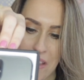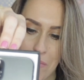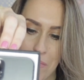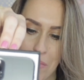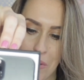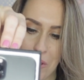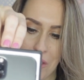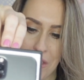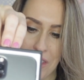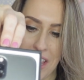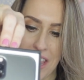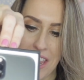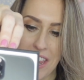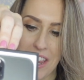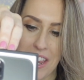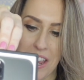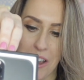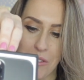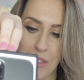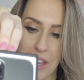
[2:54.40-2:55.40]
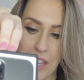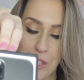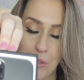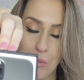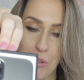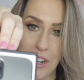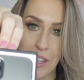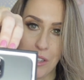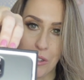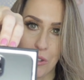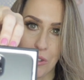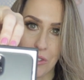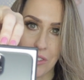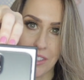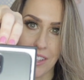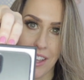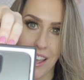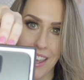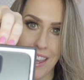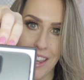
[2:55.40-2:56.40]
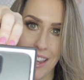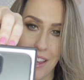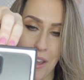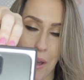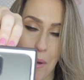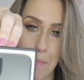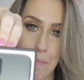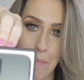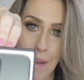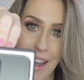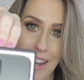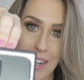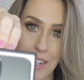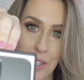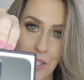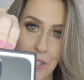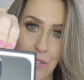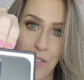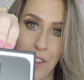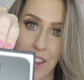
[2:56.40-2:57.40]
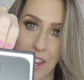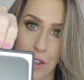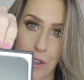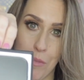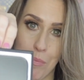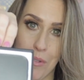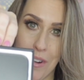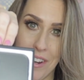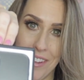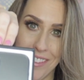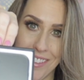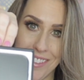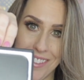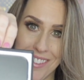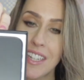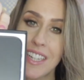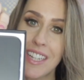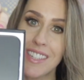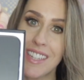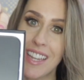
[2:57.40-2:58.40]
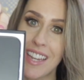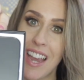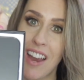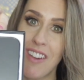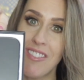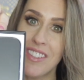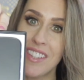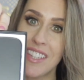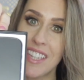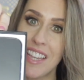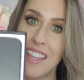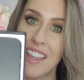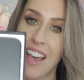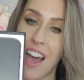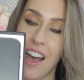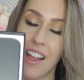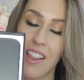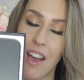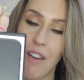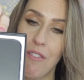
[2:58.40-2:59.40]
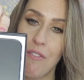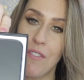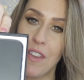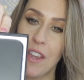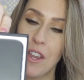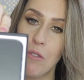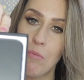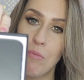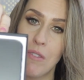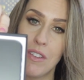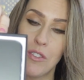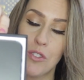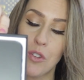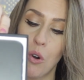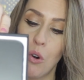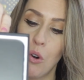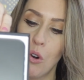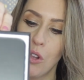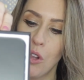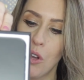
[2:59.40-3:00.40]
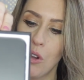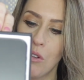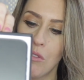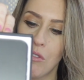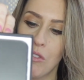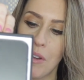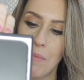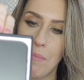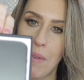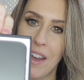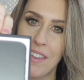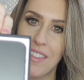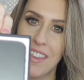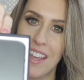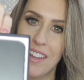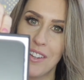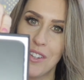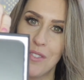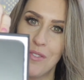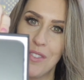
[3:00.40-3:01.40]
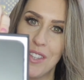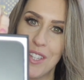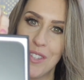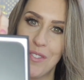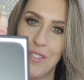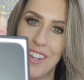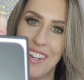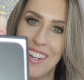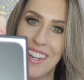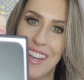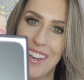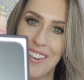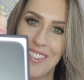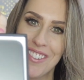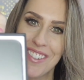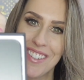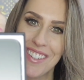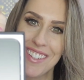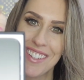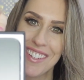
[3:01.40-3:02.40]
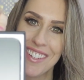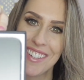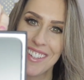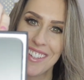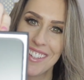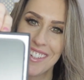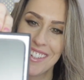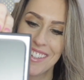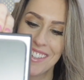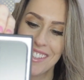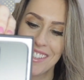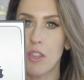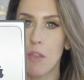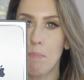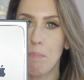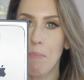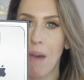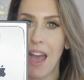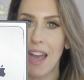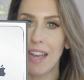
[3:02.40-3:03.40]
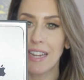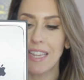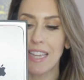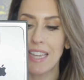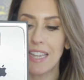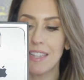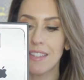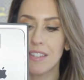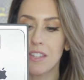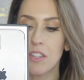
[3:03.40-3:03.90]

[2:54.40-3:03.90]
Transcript: But there you go, that's what it looks like minus fingerprints, because I guarantee that I'll have fingerprints all over it by the end of this video. The back is